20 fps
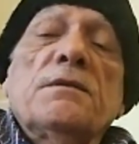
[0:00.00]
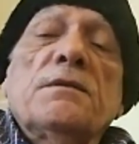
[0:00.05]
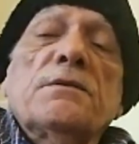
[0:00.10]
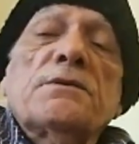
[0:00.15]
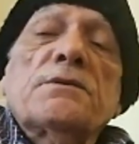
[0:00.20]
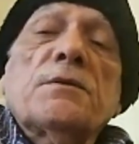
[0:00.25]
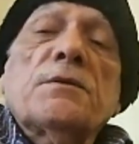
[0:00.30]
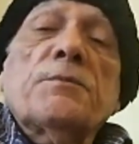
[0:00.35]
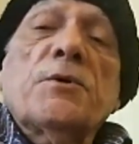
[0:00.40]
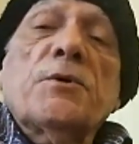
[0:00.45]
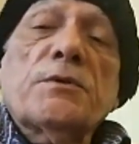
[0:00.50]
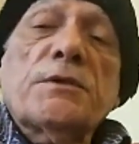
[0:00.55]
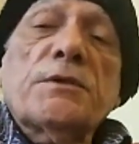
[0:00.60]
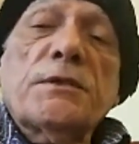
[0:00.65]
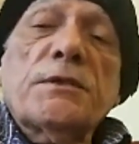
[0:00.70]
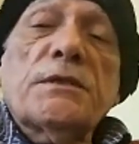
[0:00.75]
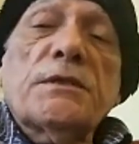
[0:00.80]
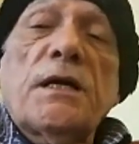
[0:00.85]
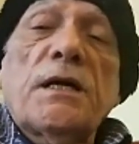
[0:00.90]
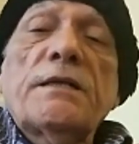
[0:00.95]

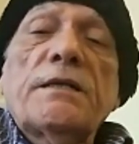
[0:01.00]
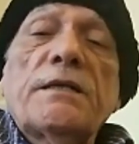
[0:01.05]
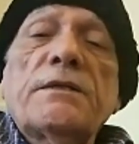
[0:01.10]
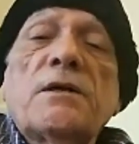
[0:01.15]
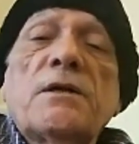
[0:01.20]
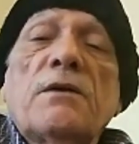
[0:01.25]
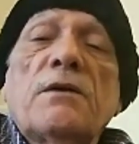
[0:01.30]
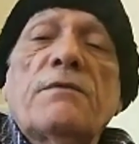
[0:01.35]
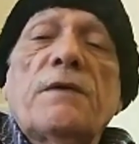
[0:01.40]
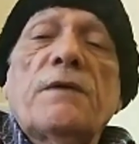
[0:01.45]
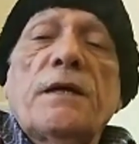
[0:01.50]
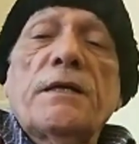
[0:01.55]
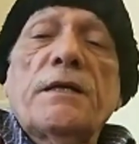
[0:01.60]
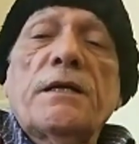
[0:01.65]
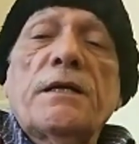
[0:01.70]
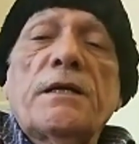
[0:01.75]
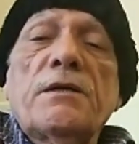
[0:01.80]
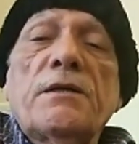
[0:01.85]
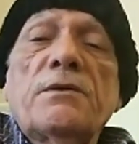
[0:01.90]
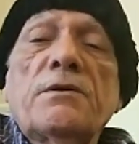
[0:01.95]
supported the idea of high
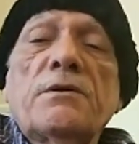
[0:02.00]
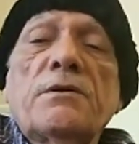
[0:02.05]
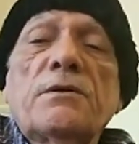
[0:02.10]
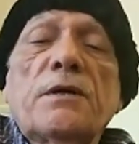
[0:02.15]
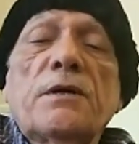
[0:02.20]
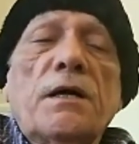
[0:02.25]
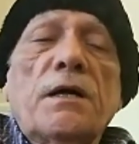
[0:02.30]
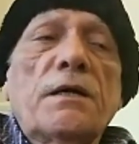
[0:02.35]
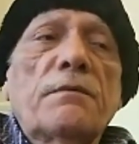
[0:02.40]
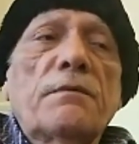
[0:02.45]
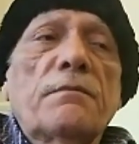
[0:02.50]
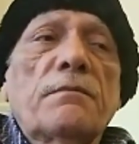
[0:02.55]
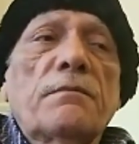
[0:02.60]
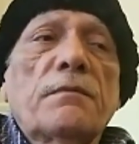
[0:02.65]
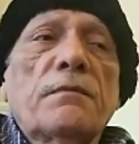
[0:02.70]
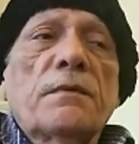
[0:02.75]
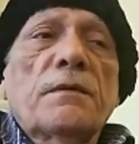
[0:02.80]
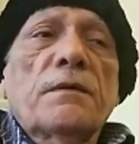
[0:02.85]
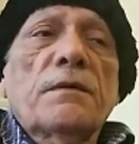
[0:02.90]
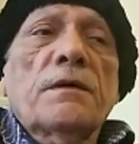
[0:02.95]
and low.
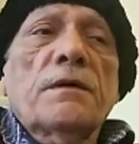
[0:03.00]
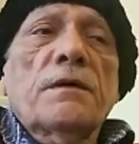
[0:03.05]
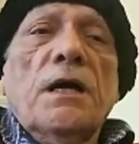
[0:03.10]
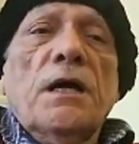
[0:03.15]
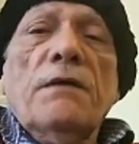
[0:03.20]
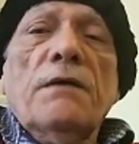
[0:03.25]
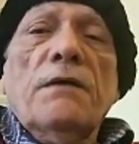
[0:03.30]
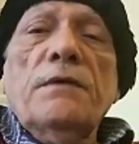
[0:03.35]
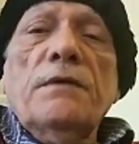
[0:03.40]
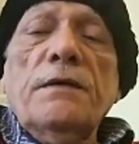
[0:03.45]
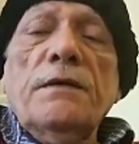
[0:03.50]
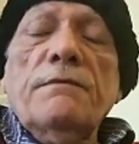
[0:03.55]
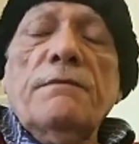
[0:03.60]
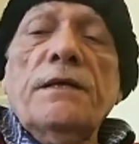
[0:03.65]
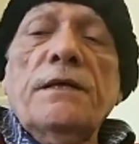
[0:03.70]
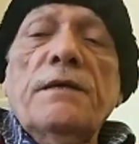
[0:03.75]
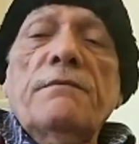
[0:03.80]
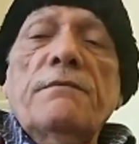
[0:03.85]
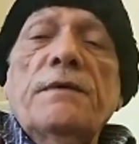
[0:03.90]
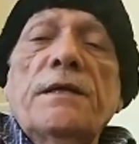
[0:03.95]
I've
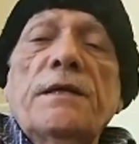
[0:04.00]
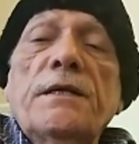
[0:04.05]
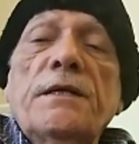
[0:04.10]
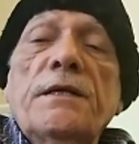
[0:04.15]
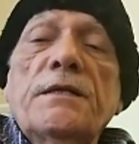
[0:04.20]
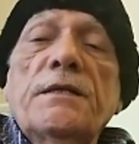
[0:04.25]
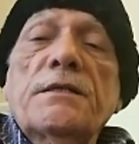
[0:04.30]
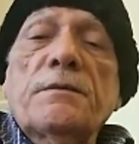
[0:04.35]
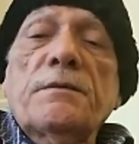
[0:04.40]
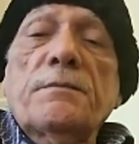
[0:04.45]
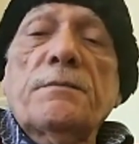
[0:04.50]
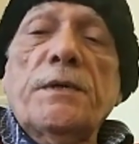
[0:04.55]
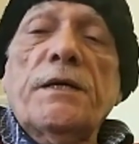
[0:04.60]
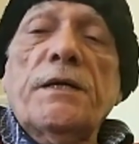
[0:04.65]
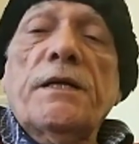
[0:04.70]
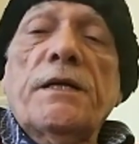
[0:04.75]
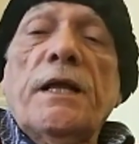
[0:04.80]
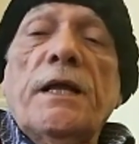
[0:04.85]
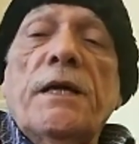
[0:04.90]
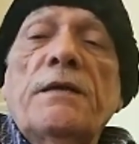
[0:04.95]
lived a very
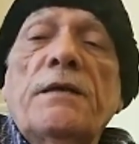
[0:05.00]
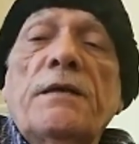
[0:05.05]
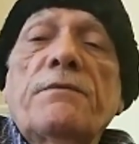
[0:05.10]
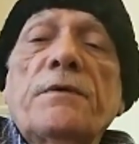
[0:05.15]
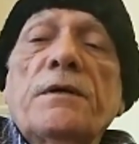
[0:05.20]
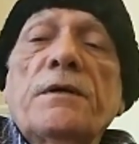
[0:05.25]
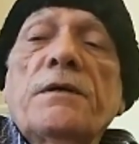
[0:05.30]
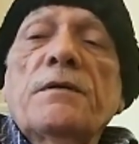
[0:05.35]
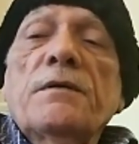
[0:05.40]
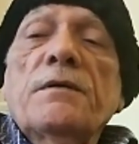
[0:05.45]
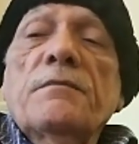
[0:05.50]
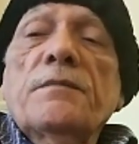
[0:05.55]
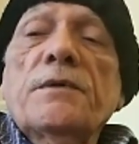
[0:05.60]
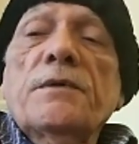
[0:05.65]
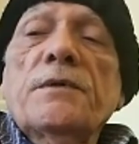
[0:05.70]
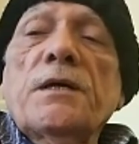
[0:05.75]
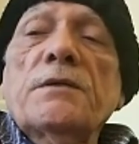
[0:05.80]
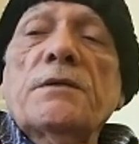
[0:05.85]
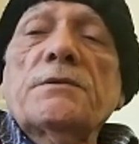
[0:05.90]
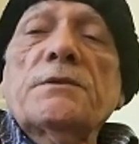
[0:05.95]
disciplined life
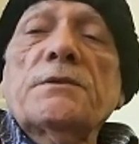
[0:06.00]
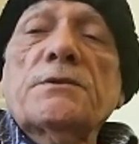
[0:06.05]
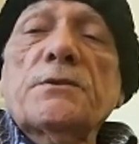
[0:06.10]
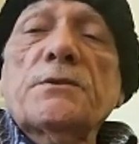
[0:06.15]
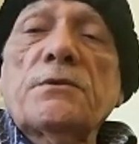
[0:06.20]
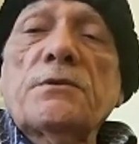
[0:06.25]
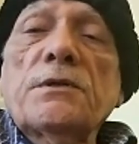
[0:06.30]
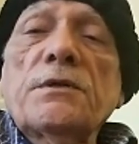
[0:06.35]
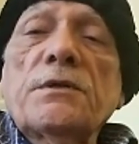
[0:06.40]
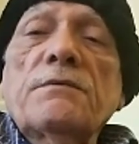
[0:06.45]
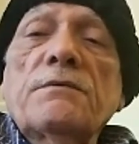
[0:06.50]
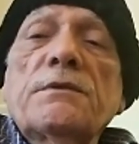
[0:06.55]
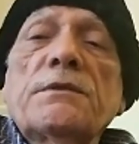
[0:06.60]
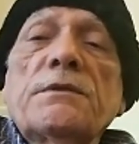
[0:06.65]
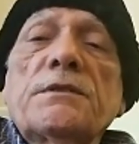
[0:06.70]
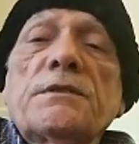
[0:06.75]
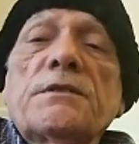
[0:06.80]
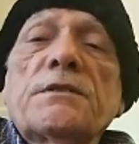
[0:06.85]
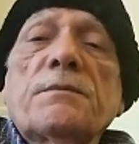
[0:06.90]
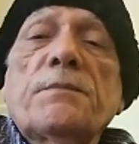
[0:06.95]
because it's only with
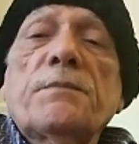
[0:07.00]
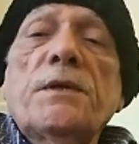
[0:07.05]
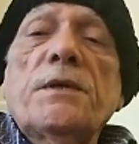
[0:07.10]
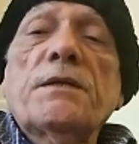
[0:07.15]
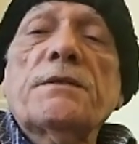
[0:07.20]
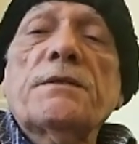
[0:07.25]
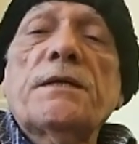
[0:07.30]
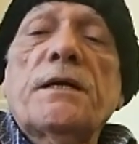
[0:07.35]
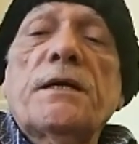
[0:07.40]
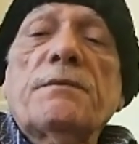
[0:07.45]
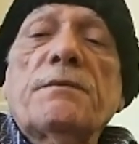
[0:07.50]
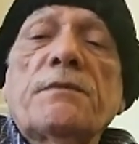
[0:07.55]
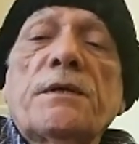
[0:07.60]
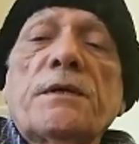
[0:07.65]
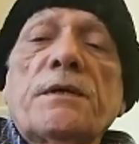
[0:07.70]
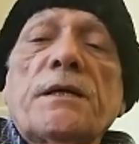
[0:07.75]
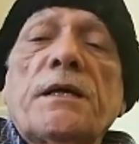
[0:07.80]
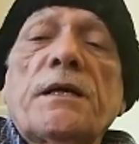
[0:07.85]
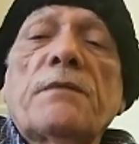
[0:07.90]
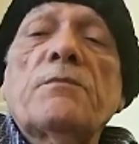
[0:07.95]
discipline that
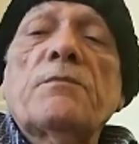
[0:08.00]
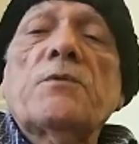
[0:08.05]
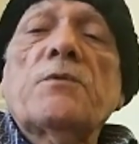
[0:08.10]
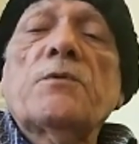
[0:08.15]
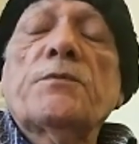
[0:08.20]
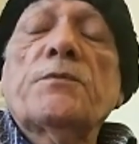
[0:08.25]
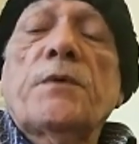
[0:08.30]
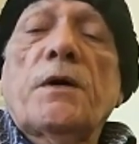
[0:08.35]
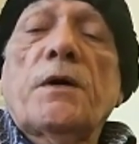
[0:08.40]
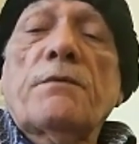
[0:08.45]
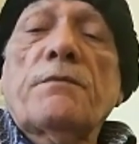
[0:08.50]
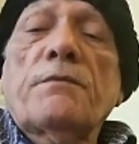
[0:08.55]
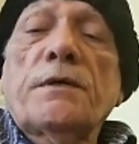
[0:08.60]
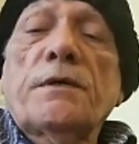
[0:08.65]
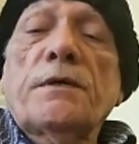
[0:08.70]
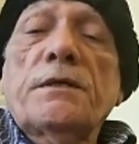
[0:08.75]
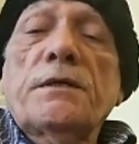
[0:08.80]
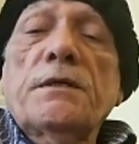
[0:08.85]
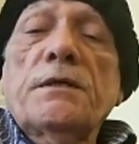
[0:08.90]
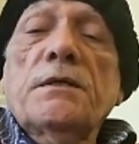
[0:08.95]
one can move
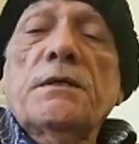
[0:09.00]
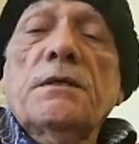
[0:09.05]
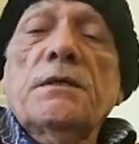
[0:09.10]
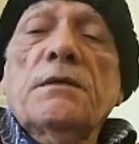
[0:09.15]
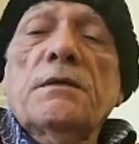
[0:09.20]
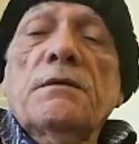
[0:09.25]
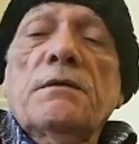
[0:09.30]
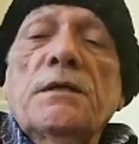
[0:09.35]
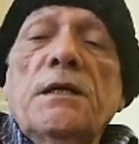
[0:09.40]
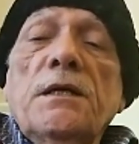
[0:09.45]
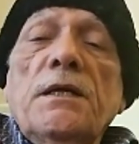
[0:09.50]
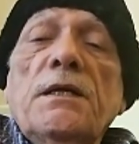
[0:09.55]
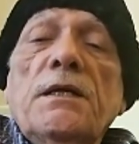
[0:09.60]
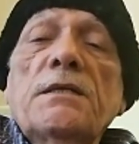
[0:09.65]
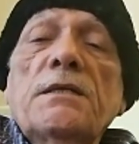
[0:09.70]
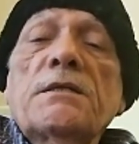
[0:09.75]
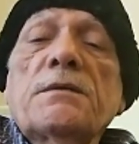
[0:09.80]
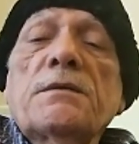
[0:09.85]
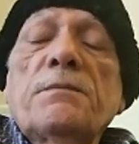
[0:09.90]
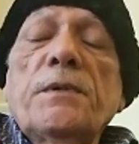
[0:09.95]
forward.
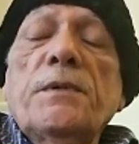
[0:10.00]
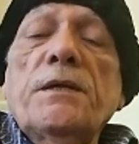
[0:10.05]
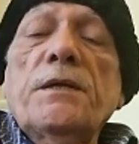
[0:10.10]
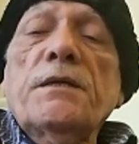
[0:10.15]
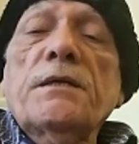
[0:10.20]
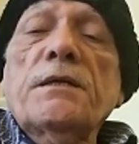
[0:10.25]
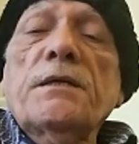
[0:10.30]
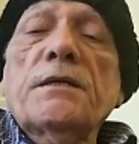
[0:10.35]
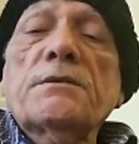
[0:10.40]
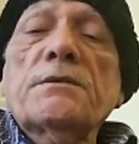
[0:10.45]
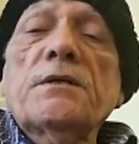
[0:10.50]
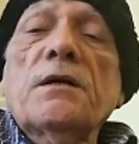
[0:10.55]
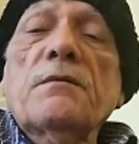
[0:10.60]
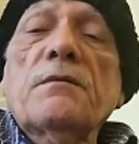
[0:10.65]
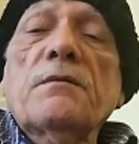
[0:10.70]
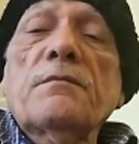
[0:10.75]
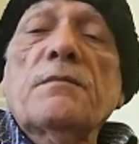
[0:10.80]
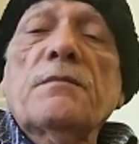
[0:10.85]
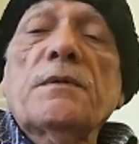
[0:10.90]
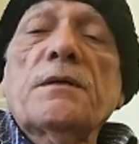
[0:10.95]
Indiscipline does
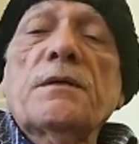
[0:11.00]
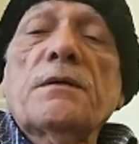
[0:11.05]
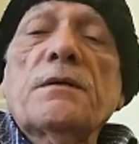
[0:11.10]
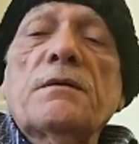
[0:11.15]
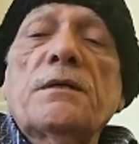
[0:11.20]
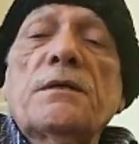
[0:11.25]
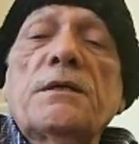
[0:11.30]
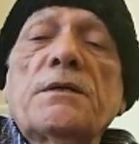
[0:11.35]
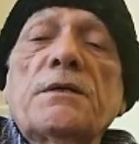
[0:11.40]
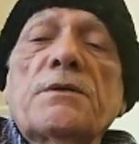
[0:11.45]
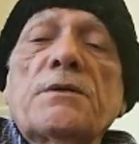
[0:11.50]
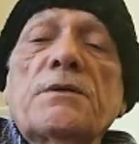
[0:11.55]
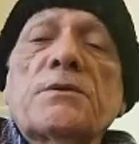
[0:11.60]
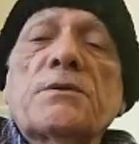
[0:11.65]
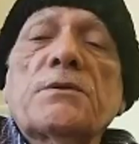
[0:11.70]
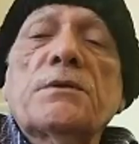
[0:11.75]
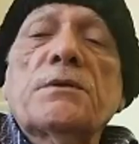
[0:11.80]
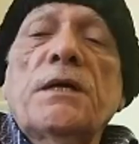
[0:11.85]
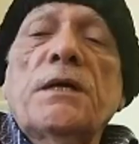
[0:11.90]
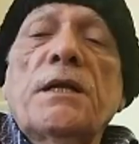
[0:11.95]
not lead
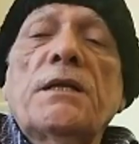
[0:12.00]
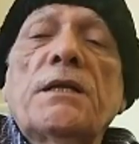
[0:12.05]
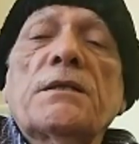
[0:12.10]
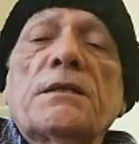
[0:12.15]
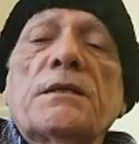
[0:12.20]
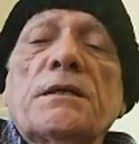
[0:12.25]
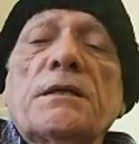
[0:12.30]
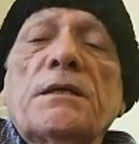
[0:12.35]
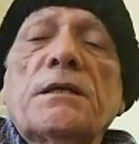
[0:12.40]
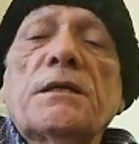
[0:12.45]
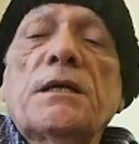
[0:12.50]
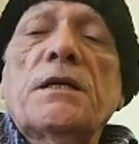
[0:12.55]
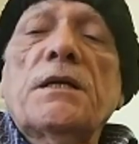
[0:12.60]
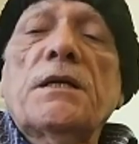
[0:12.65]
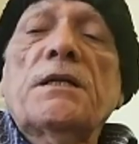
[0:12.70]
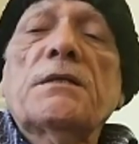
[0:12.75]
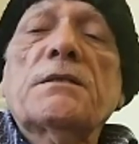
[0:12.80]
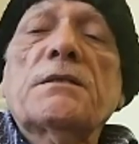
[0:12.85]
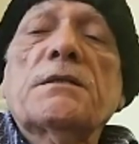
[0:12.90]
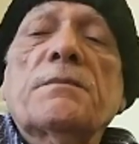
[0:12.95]
to anything.
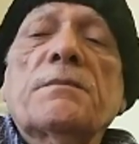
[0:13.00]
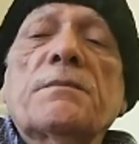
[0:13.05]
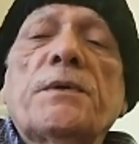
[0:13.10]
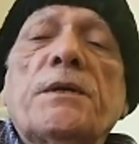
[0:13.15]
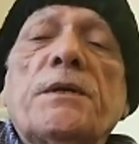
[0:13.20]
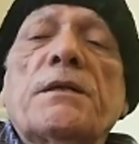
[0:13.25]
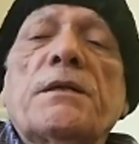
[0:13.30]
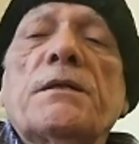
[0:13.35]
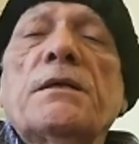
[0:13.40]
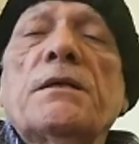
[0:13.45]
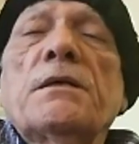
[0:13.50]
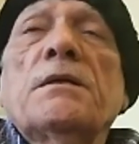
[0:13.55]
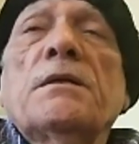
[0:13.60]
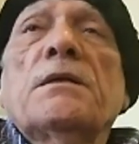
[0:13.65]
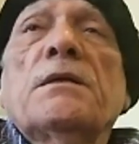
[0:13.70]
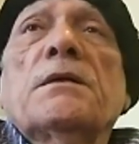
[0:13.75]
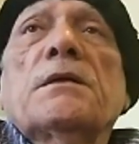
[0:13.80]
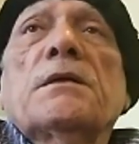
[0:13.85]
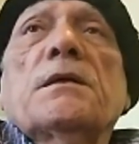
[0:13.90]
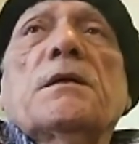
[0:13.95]
Indiscipline
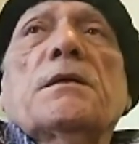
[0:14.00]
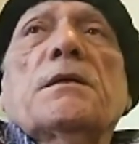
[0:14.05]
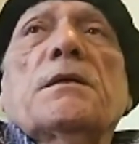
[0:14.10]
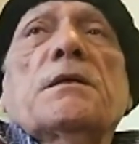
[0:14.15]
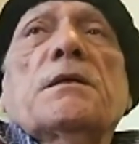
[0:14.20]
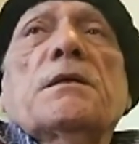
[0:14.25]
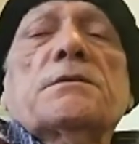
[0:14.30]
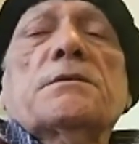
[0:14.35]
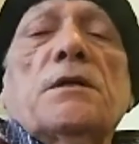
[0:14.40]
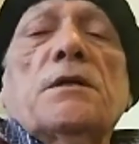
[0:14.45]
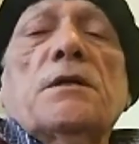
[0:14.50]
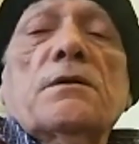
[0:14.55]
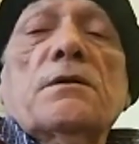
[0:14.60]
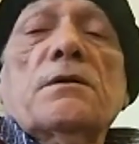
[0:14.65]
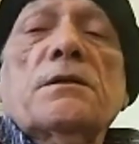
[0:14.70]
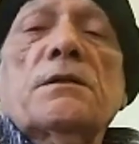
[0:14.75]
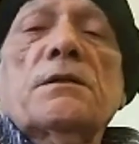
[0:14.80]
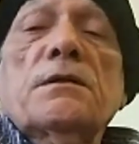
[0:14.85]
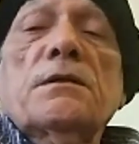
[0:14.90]
does not,